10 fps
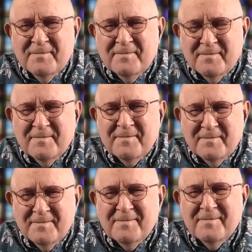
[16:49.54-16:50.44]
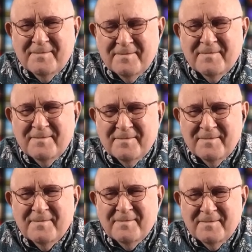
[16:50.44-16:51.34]

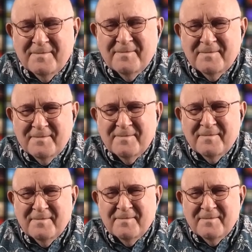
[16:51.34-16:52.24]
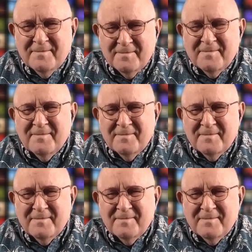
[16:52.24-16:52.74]
[no speech]